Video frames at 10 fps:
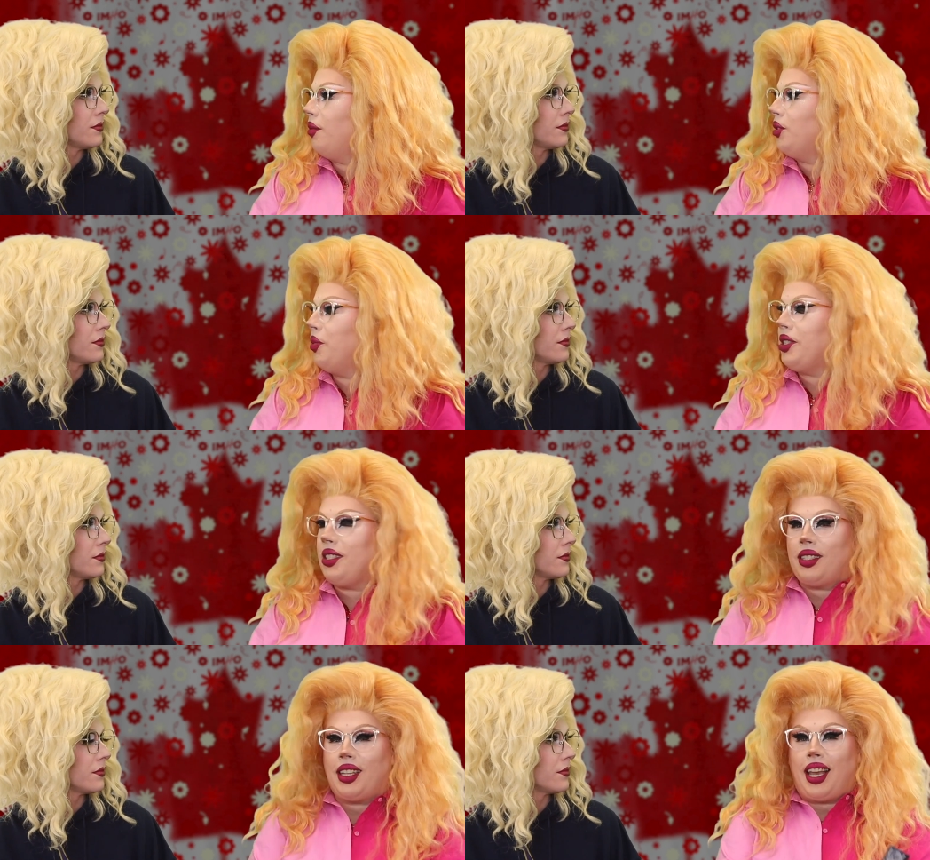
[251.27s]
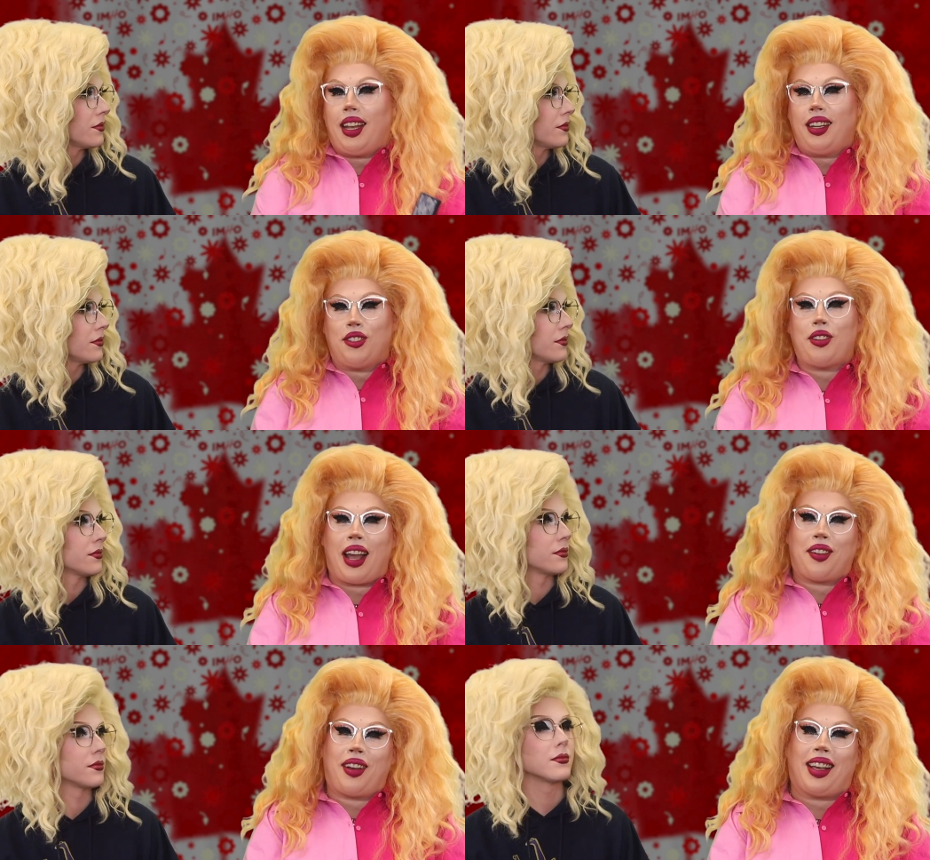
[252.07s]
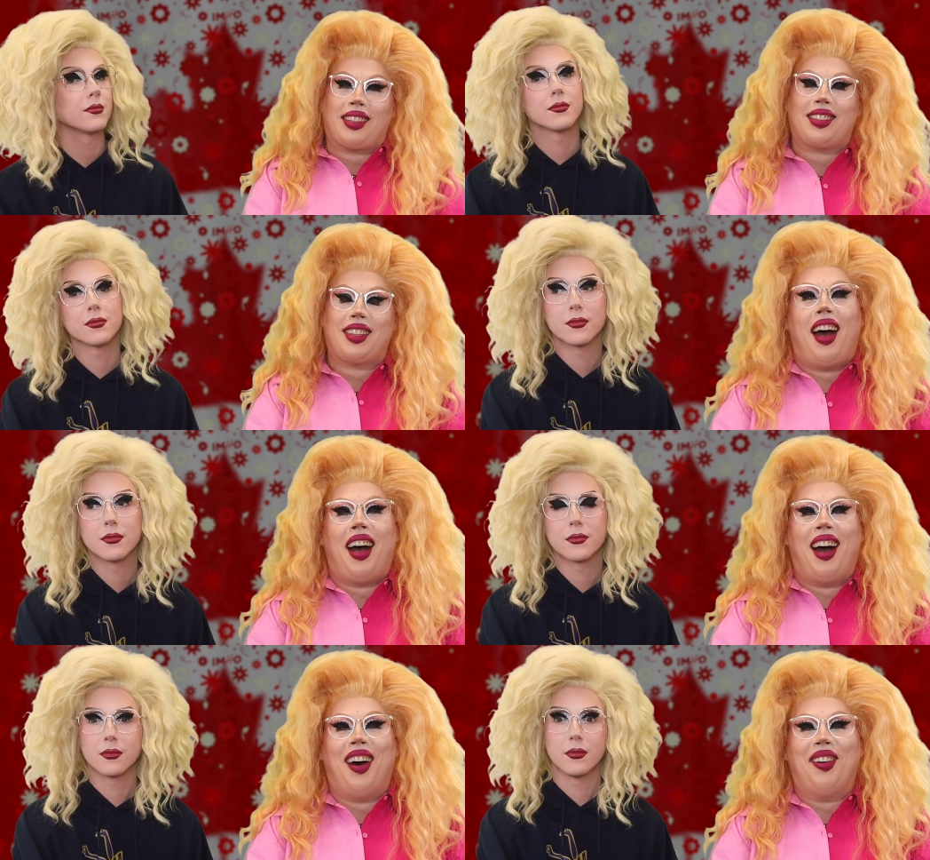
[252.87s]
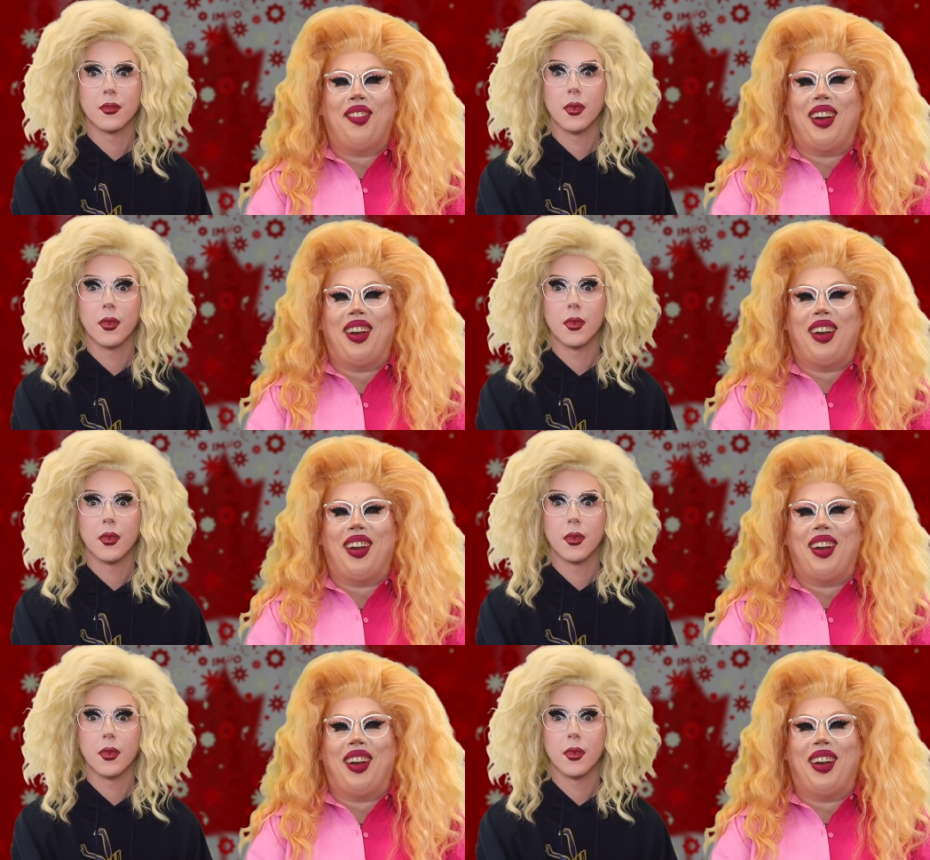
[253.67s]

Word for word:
Speaker 1: Which brings us to Canada's Drag Race. Uh,